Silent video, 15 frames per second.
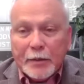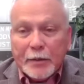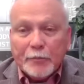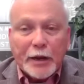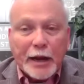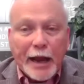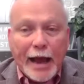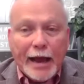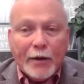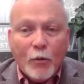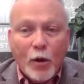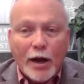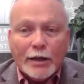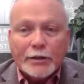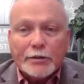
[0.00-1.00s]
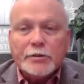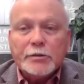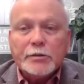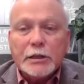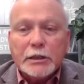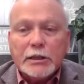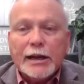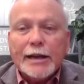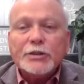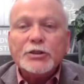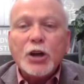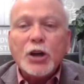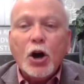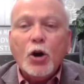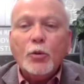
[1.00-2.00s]
But I want
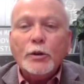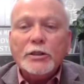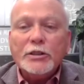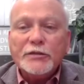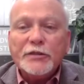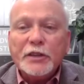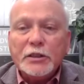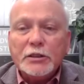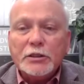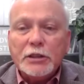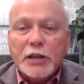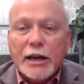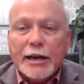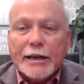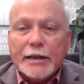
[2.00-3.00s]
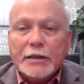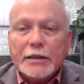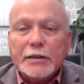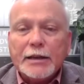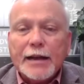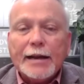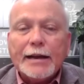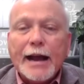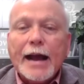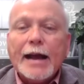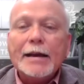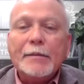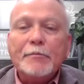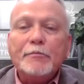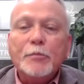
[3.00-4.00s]
clients to always feel like
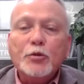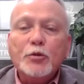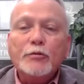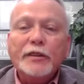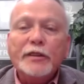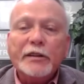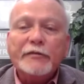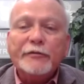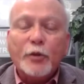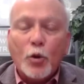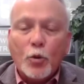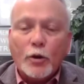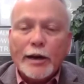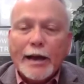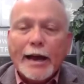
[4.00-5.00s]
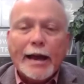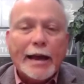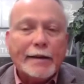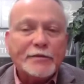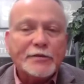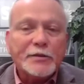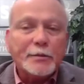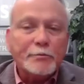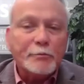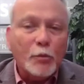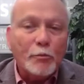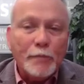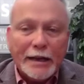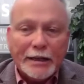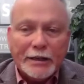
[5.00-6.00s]
I am moving forward. I have some
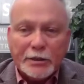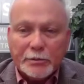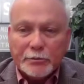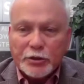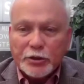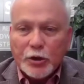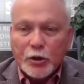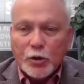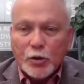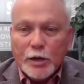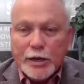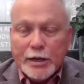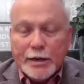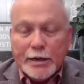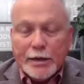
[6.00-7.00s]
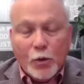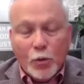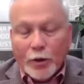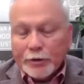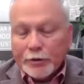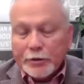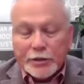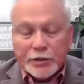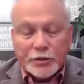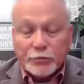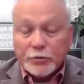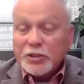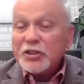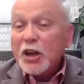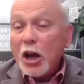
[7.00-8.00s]
momentum. So whether
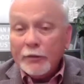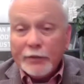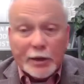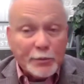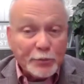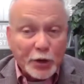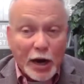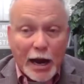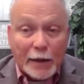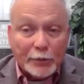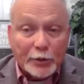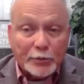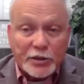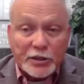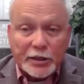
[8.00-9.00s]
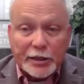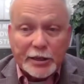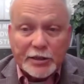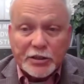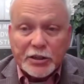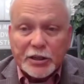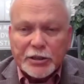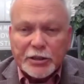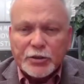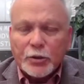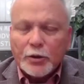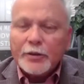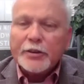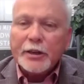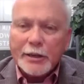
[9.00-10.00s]
it's resolving problems that
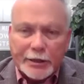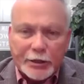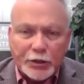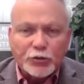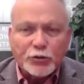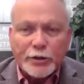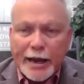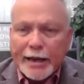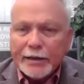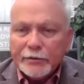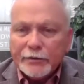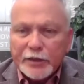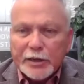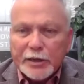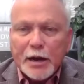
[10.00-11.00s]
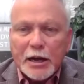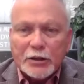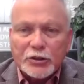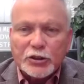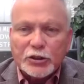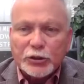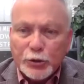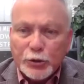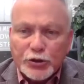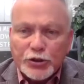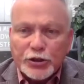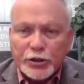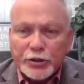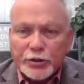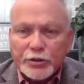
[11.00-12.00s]
exist or thinking creatively about
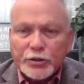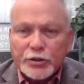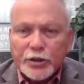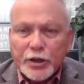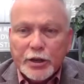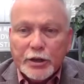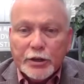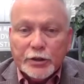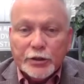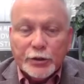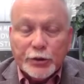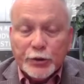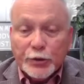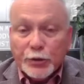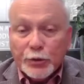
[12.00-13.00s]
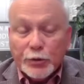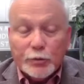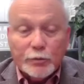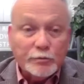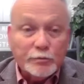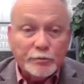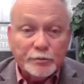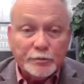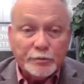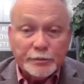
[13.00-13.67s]
solutions to